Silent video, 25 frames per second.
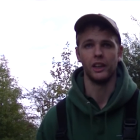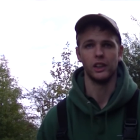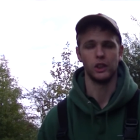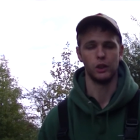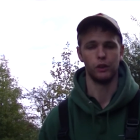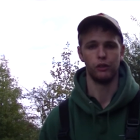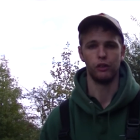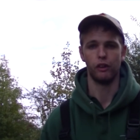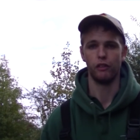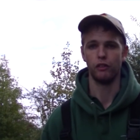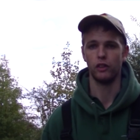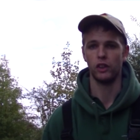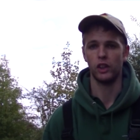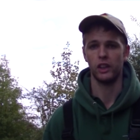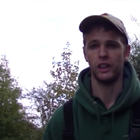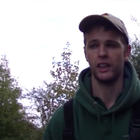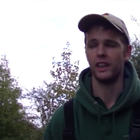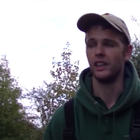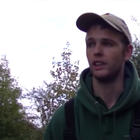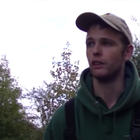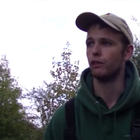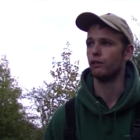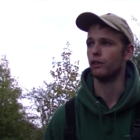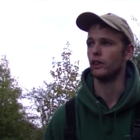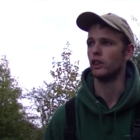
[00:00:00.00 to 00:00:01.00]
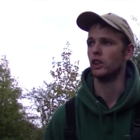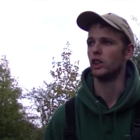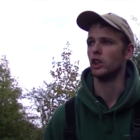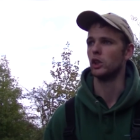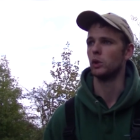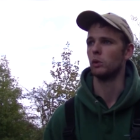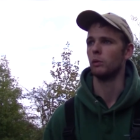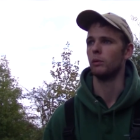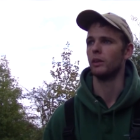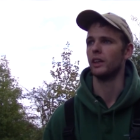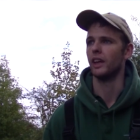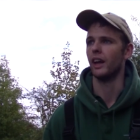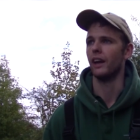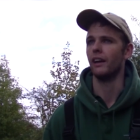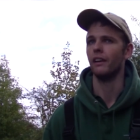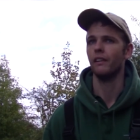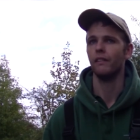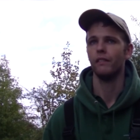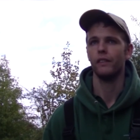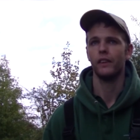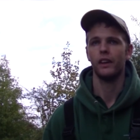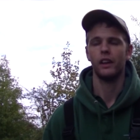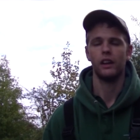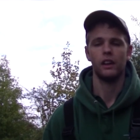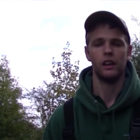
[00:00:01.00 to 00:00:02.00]
So if I ever need to fish this swim again,
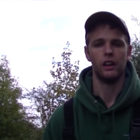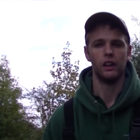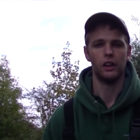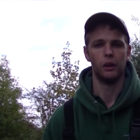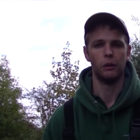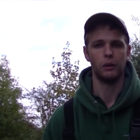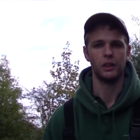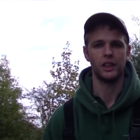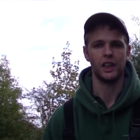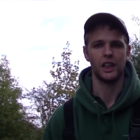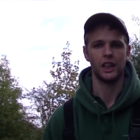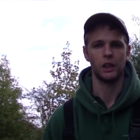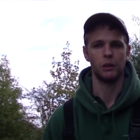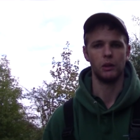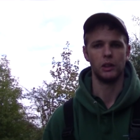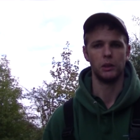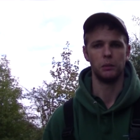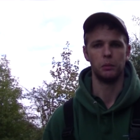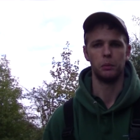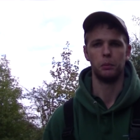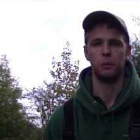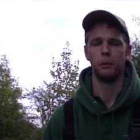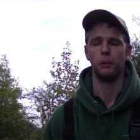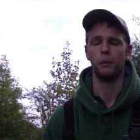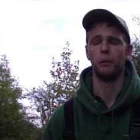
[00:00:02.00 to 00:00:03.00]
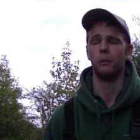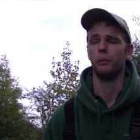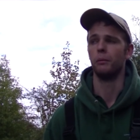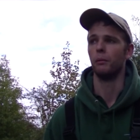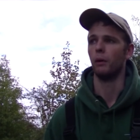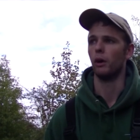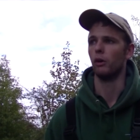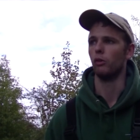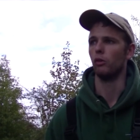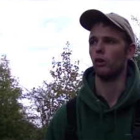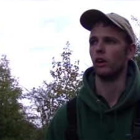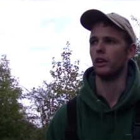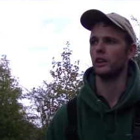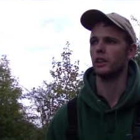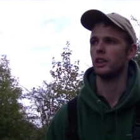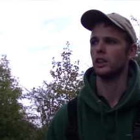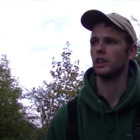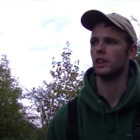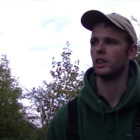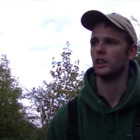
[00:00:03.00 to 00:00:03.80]
I know exactly what to put in my rods,